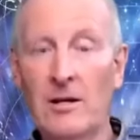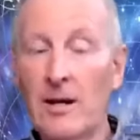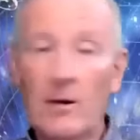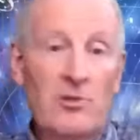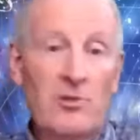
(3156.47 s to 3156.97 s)

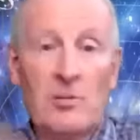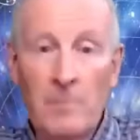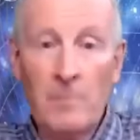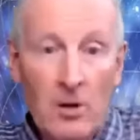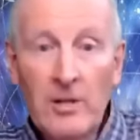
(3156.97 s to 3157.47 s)
And I was just
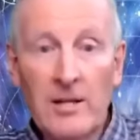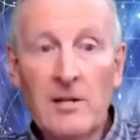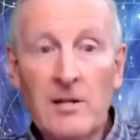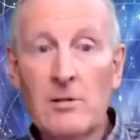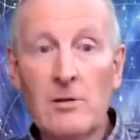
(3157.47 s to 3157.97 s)
being
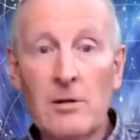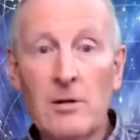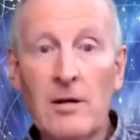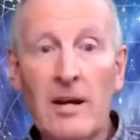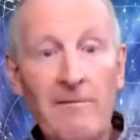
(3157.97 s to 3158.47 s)
honest
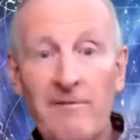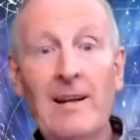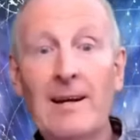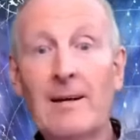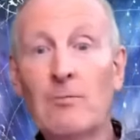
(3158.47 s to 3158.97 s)
in
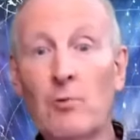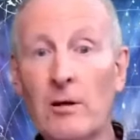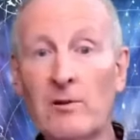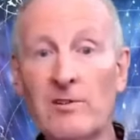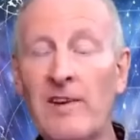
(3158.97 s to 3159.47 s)
feeling what
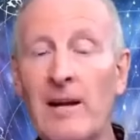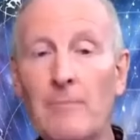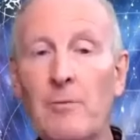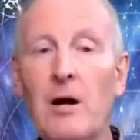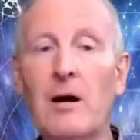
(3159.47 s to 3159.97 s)
I was feeling,
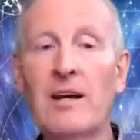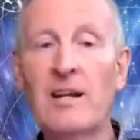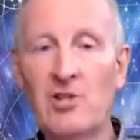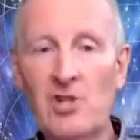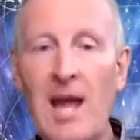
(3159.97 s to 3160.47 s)
but
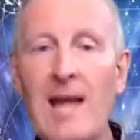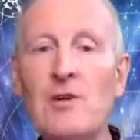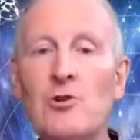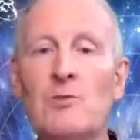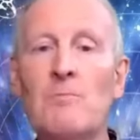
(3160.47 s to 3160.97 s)
it
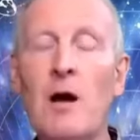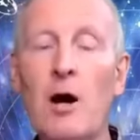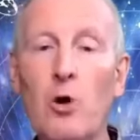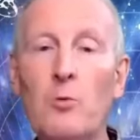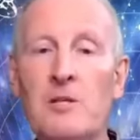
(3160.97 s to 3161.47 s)
changed my
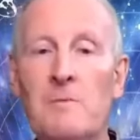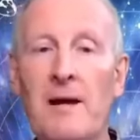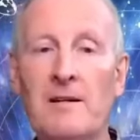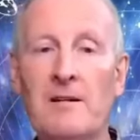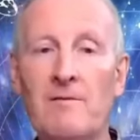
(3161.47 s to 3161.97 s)
whole
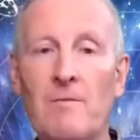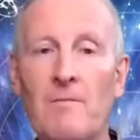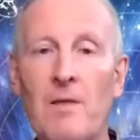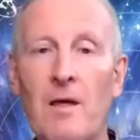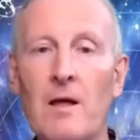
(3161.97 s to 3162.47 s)
perspective.
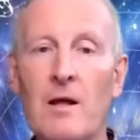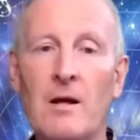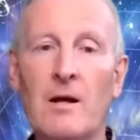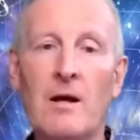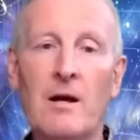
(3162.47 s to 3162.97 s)

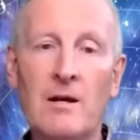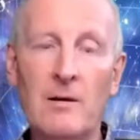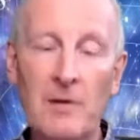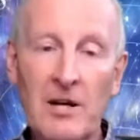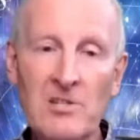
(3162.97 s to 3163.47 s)

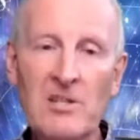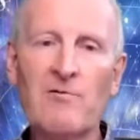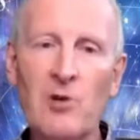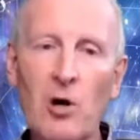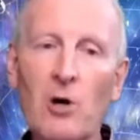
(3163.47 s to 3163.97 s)
Because if
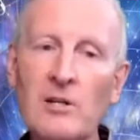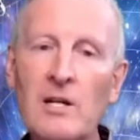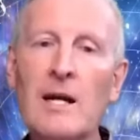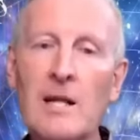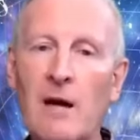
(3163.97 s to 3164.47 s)
God
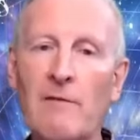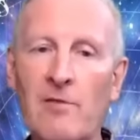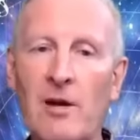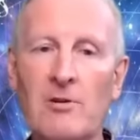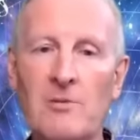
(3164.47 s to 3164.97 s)
can love
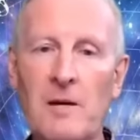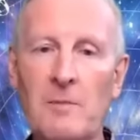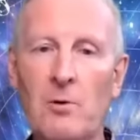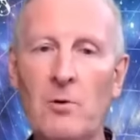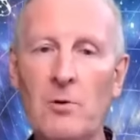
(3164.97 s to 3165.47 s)
those
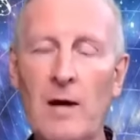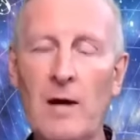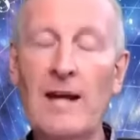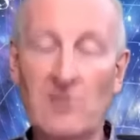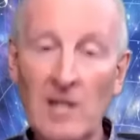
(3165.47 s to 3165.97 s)
people
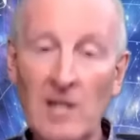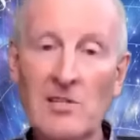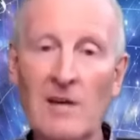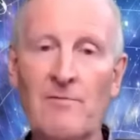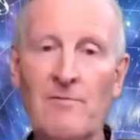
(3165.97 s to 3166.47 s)
and does
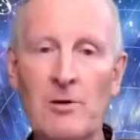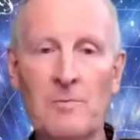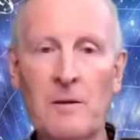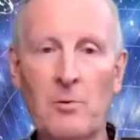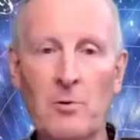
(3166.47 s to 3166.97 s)
love those
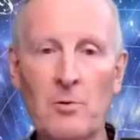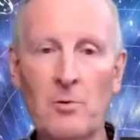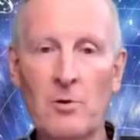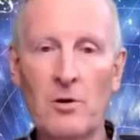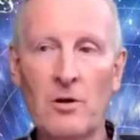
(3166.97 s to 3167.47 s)
people,
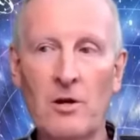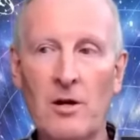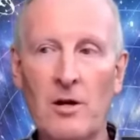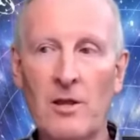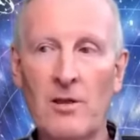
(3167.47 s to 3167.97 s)

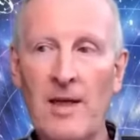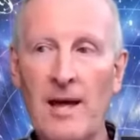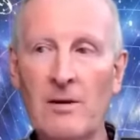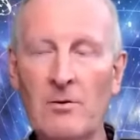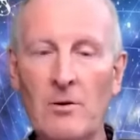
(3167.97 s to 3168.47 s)

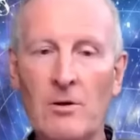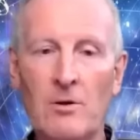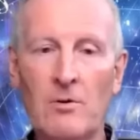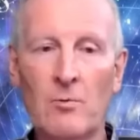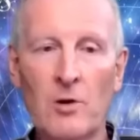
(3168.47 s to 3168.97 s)
then
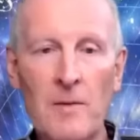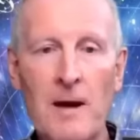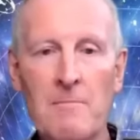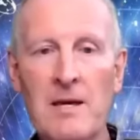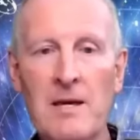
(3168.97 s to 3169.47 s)
what
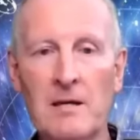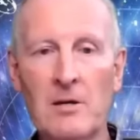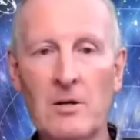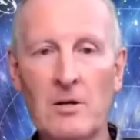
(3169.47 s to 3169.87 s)
about me?